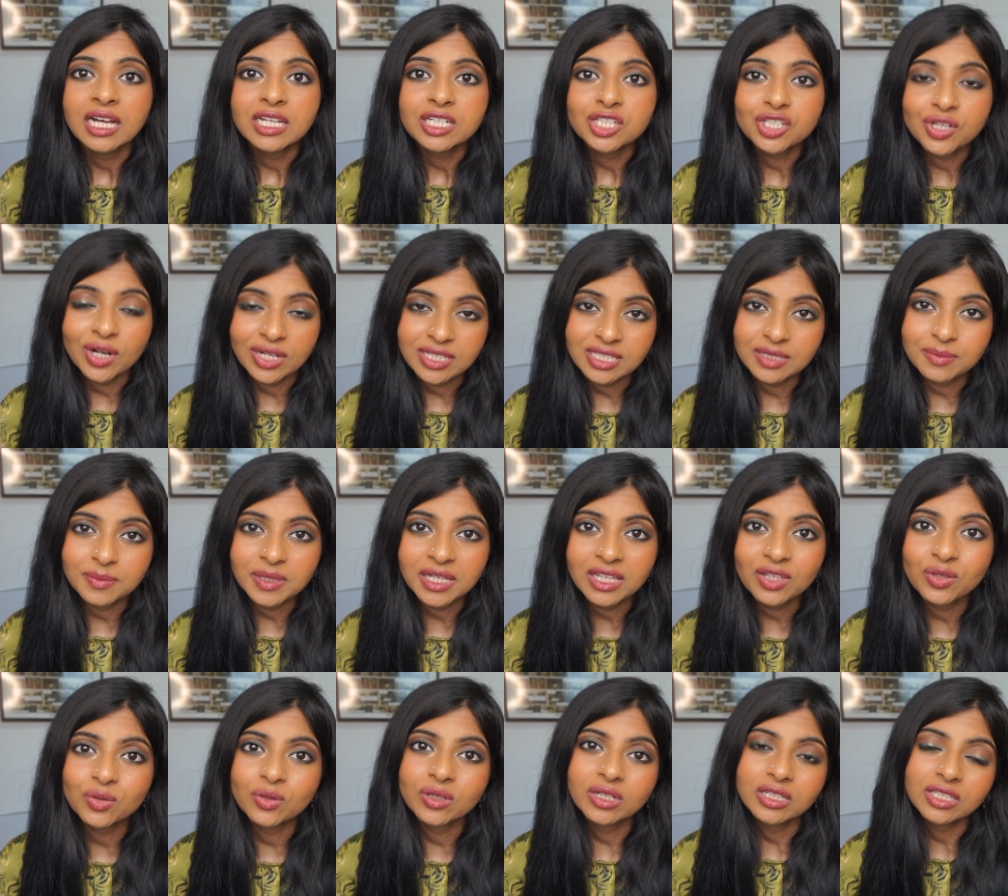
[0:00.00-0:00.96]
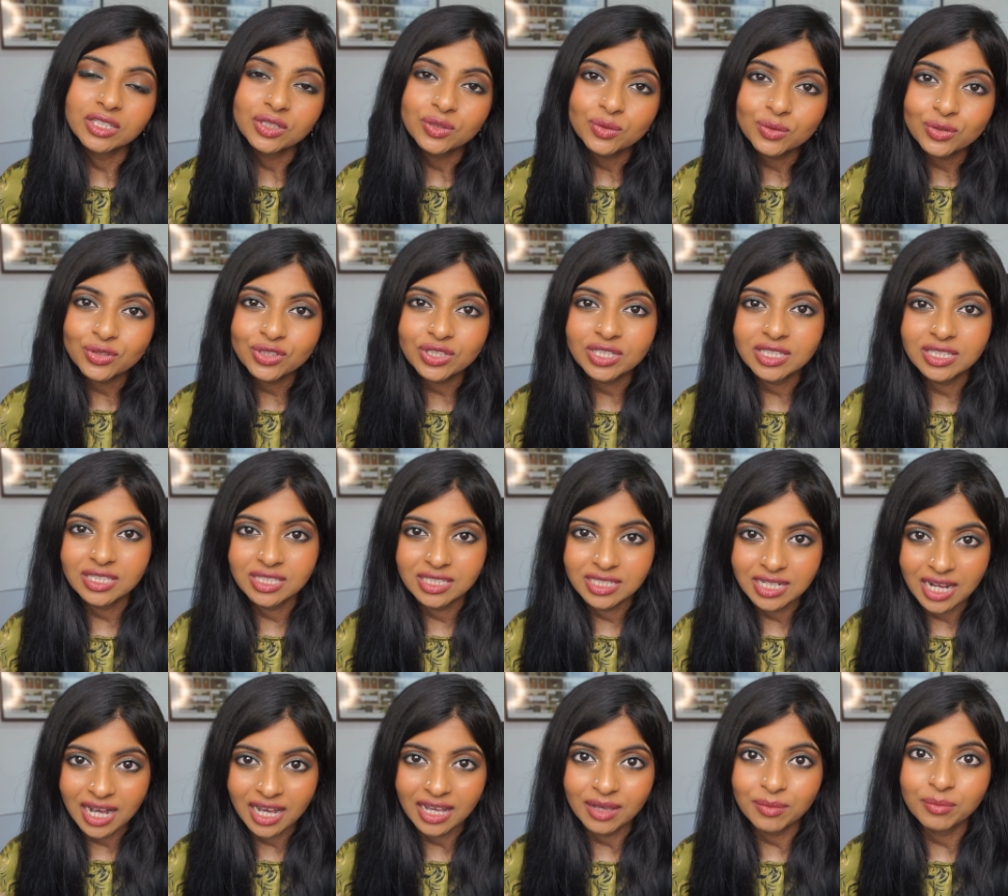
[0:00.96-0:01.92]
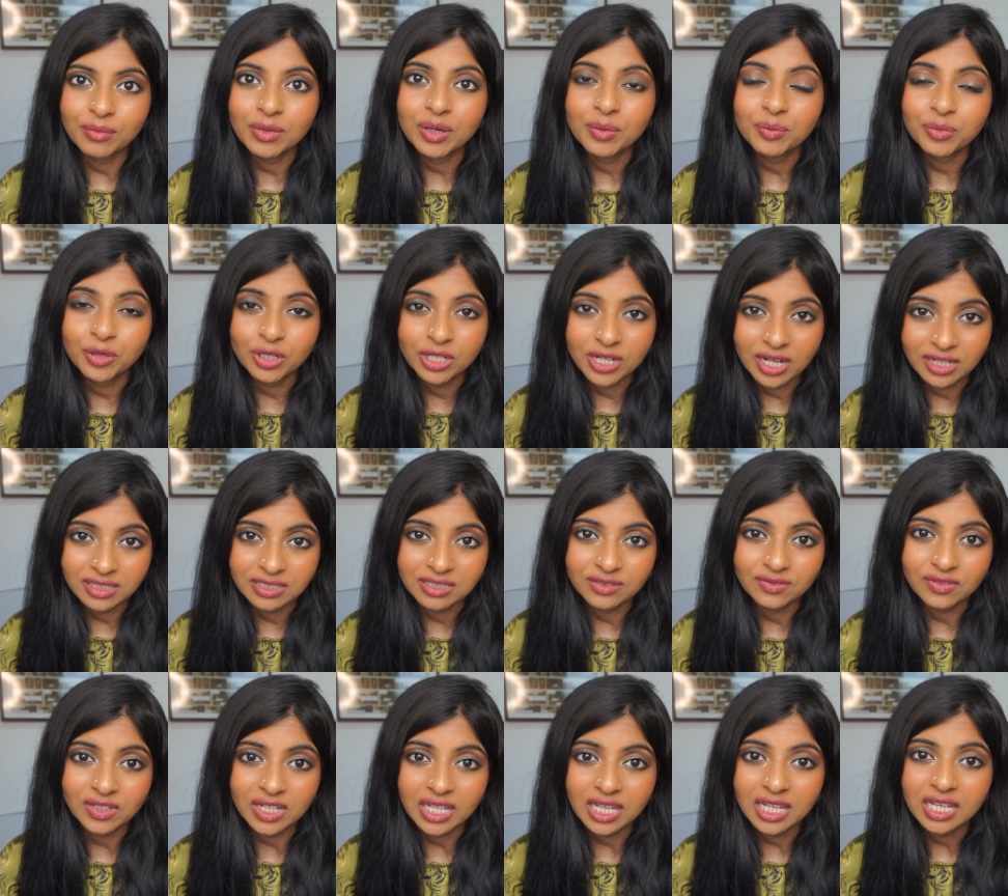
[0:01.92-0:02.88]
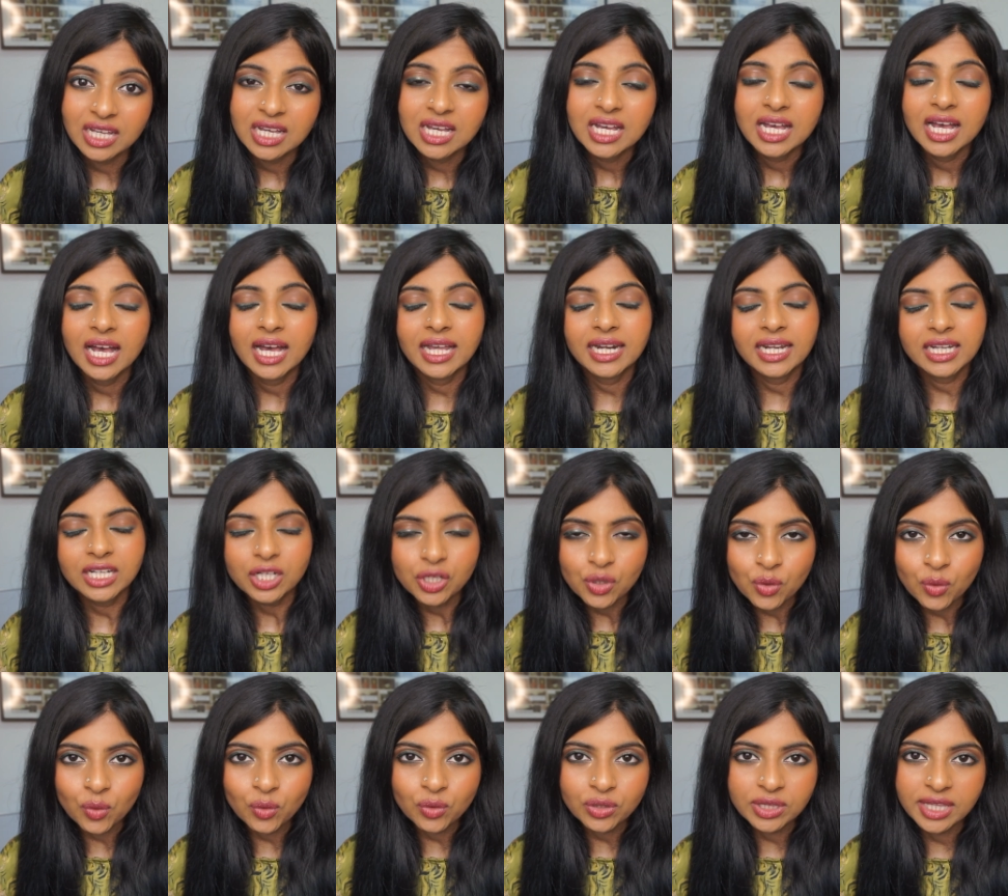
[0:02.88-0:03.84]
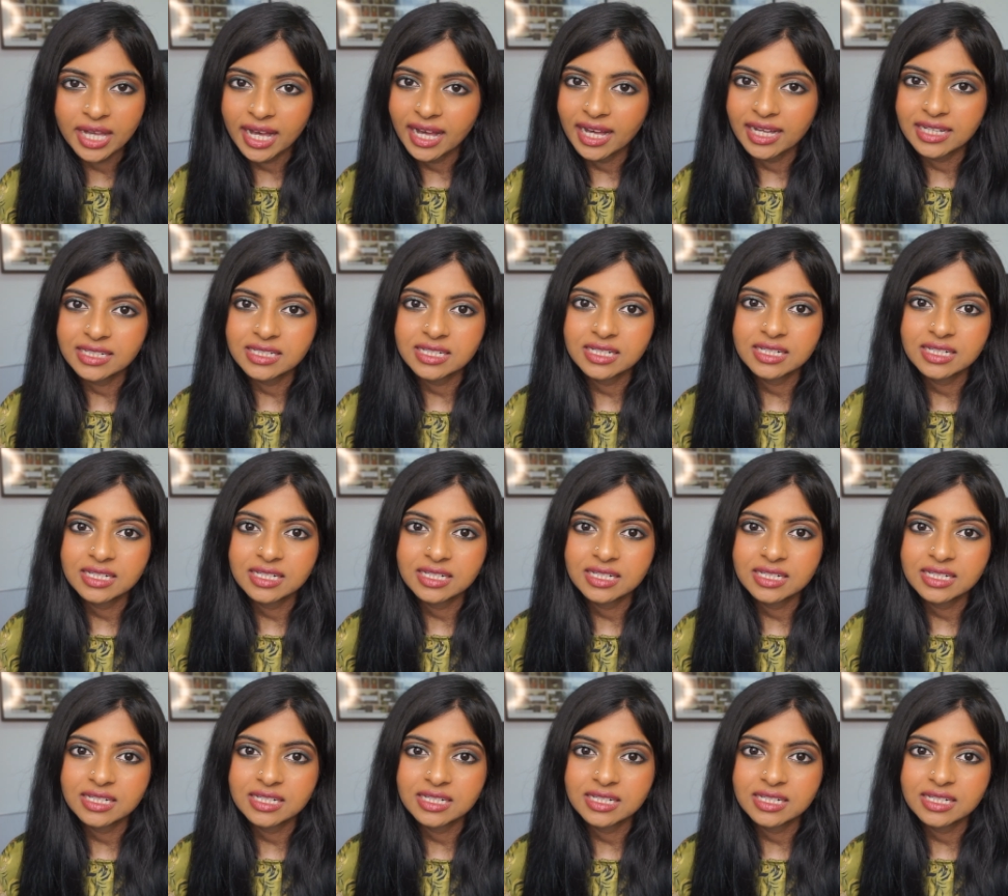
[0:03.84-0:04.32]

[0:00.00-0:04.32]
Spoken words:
Trust me, you can use this time productively. And I know that